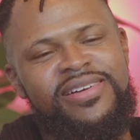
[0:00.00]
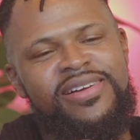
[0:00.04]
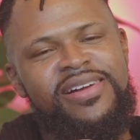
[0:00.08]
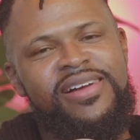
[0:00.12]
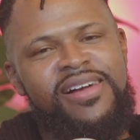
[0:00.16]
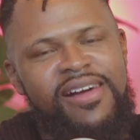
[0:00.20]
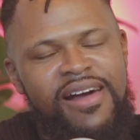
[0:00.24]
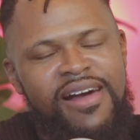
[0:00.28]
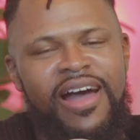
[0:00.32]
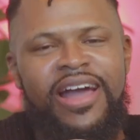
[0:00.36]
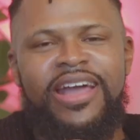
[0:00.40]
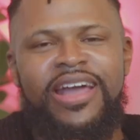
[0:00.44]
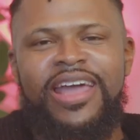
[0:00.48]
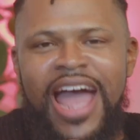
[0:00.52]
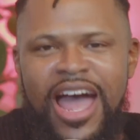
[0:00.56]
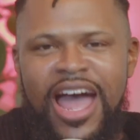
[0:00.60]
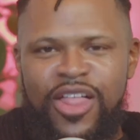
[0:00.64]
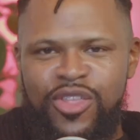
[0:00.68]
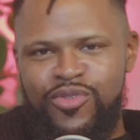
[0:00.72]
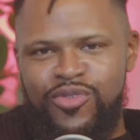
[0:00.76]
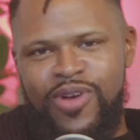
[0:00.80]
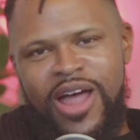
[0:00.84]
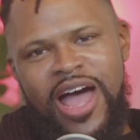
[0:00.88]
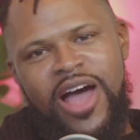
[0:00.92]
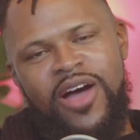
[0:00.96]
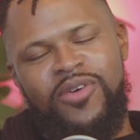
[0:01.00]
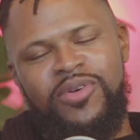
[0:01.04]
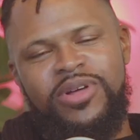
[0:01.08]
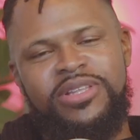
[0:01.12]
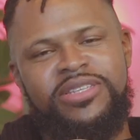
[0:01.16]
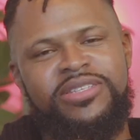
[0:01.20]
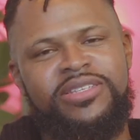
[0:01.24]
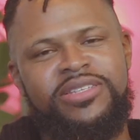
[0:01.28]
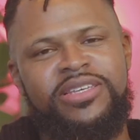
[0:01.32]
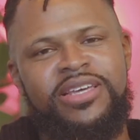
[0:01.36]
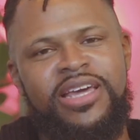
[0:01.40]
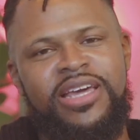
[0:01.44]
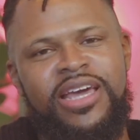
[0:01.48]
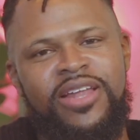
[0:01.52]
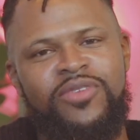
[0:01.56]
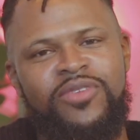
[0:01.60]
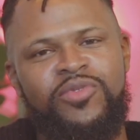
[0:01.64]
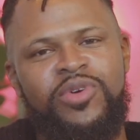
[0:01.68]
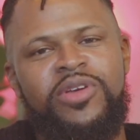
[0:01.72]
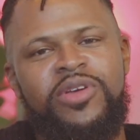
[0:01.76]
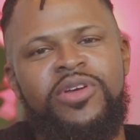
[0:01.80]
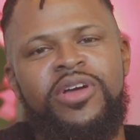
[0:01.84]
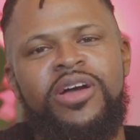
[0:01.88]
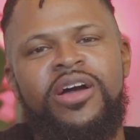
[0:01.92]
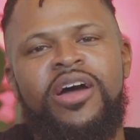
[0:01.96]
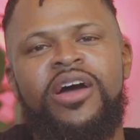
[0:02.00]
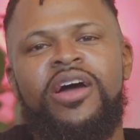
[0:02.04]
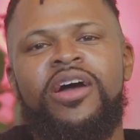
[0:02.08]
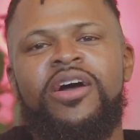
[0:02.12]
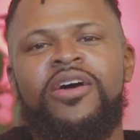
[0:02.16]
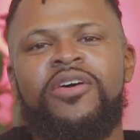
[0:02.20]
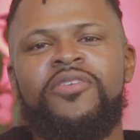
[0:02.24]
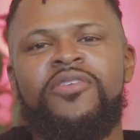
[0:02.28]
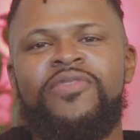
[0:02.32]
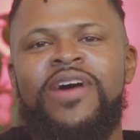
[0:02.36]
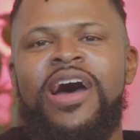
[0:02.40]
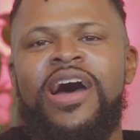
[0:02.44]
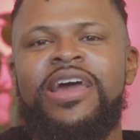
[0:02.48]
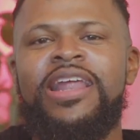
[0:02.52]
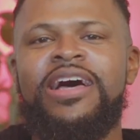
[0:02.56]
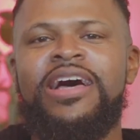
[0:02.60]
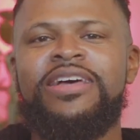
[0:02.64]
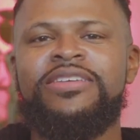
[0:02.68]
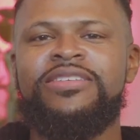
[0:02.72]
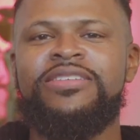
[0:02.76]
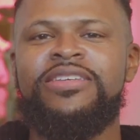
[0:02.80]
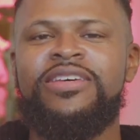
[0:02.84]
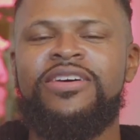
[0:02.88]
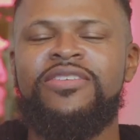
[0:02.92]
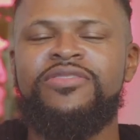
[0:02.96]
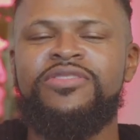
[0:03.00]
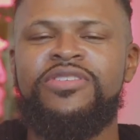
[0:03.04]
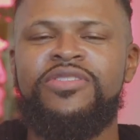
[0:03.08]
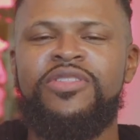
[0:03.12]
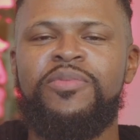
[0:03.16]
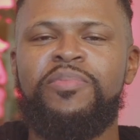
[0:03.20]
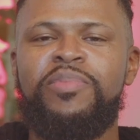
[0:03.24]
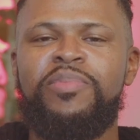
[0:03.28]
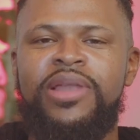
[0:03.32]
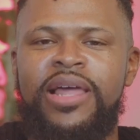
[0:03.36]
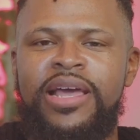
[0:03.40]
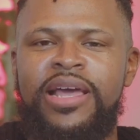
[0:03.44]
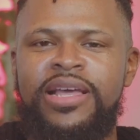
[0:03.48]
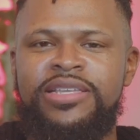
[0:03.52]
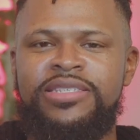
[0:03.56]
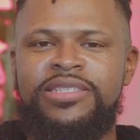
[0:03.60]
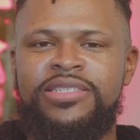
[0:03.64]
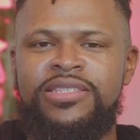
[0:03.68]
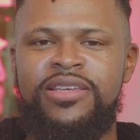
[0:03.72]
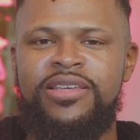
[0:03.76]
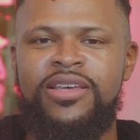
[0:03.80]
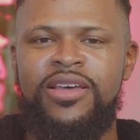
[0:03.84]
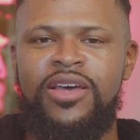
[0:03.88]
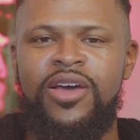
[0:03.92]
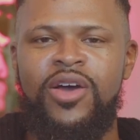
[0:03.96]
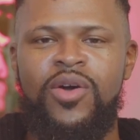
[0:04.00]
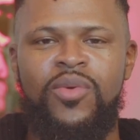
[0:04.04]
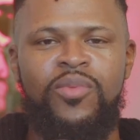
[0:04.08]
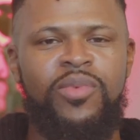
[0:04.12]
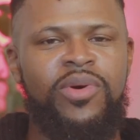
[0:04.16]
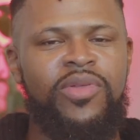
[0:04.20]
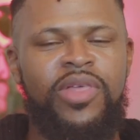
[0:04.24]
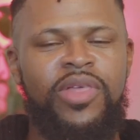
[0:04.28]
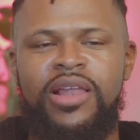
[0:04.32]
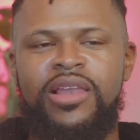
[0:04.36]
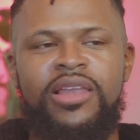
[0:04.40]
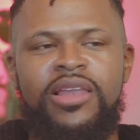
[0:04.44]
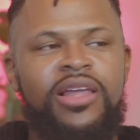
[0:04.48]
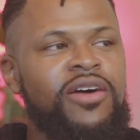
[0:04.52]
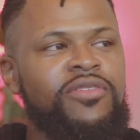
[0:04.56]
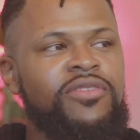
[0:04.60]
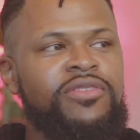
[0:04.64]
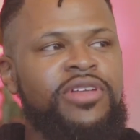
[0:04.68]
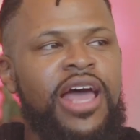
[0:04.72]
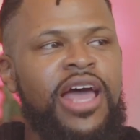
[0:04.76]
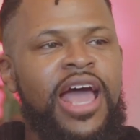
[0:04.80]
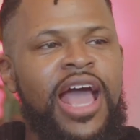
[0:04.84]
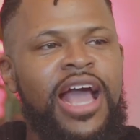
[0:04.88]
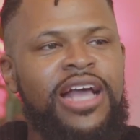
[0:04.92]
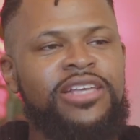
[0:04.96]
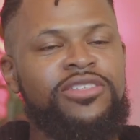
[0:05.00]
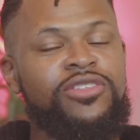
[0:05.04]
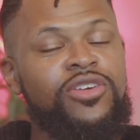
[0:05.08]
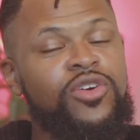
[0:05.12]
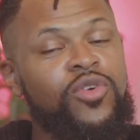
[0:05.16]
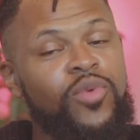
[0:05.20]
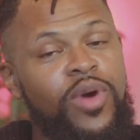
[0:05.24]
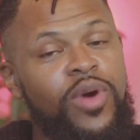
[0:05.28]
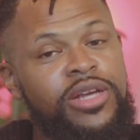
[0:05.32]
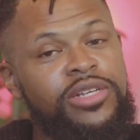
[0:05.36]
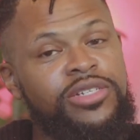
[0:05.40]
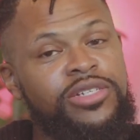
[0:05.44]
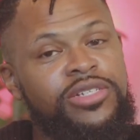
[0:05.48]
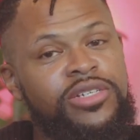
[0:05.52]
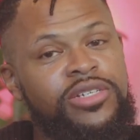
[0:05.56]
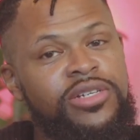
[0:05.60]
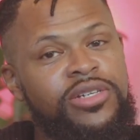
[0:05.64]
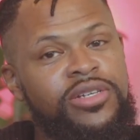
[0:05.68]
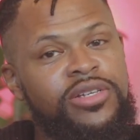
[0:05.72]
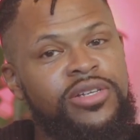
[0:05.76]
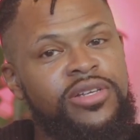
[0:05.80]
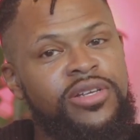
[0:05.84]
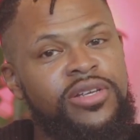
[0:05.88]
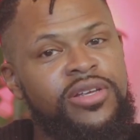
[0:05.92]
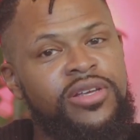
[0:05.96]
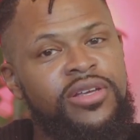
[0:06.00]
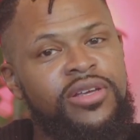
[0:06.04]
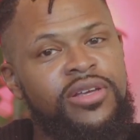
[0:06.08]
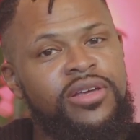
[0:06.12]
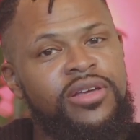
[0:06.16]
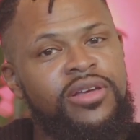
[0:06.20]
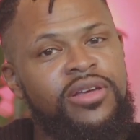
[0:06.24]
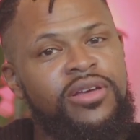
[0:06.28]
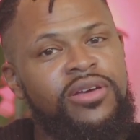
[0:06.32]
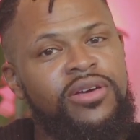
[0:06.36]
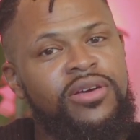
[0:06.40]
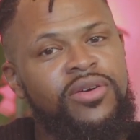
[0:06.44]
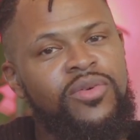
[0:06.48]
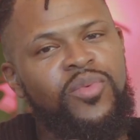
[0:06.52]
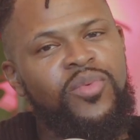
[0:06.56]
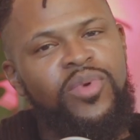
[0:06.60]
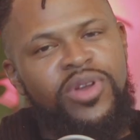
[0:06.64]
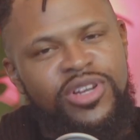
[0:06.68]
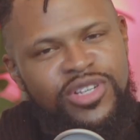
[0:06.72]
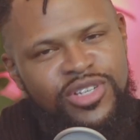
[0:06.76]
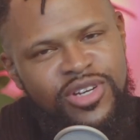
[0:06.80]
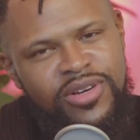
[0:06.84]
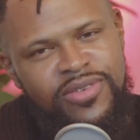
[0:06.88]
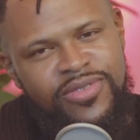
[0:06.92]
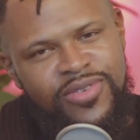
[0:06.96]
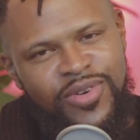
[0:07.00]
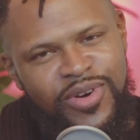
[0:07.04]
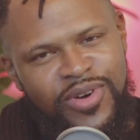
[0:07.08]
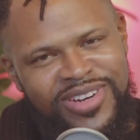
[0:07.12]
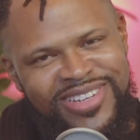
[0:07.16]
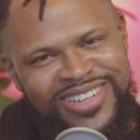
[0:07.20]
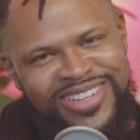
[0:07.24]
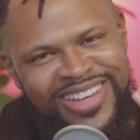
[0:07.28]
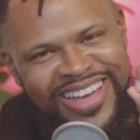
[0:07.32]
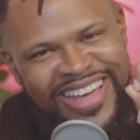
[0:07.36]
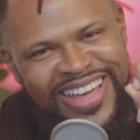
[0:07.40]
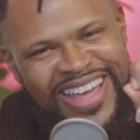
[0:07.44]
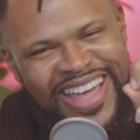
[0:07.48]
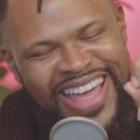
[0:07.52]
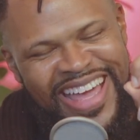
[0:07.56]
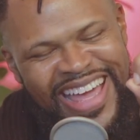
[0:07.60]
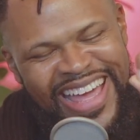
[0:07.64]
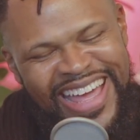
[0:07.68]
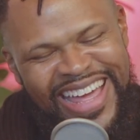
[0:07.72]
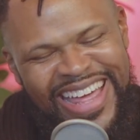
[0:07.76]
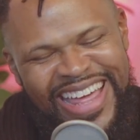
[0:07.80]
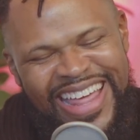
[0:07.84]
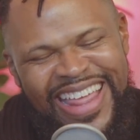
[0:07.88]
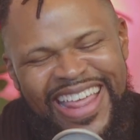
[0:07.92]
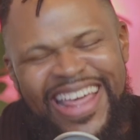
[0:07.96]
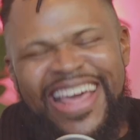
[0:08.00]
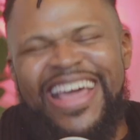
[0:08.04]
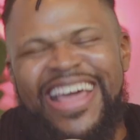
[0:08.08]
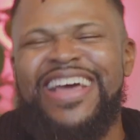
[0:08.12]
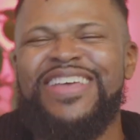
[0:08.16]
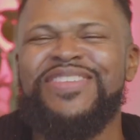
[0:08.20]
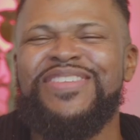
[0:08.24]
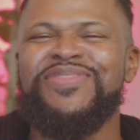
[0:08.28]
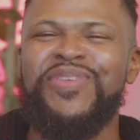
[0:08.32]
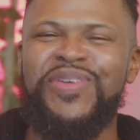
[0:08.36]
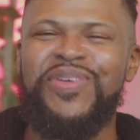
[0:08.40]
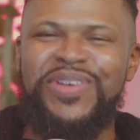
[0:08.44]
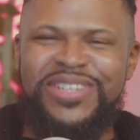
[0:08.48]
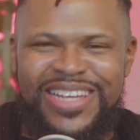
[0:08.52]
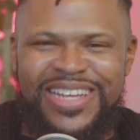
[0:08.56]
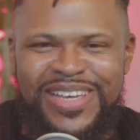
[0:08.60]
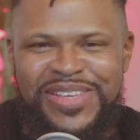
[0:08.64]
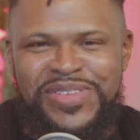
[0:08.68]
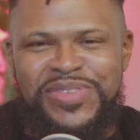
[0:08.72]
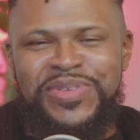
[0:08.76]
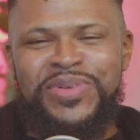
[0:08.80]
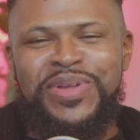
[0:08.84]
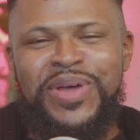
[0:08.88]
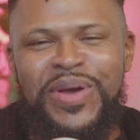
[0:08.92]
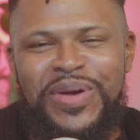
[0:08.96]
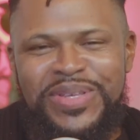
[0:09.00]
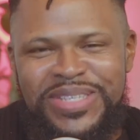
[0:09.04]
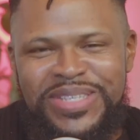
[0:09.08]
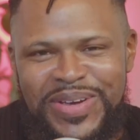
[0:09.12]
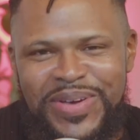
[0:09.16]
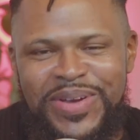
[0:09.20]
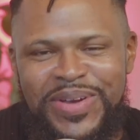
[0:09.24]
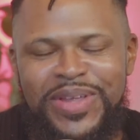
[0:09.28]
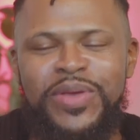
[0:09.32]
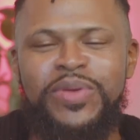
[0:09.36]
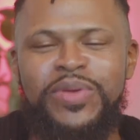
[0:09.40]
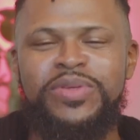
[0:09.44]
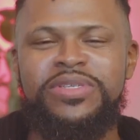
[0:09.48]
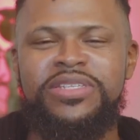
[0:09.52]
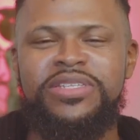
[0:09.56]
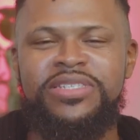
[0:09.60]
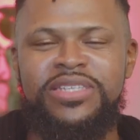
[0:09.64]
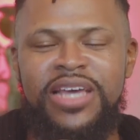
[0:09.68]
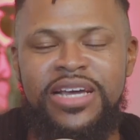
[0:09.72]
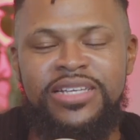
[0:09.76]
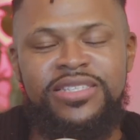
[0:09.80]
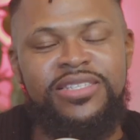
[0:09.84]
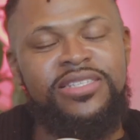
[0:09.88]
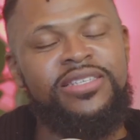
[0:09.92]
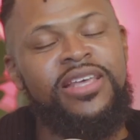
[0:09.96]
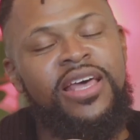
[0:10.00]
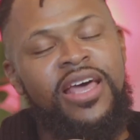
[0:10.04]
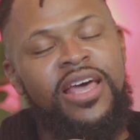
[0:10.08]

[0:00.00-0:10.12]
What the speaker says: All right, gather around once again. We find ourselves in the place where they love to ask the question, what is your forte? It's Forte Studios here in Houston, Texas,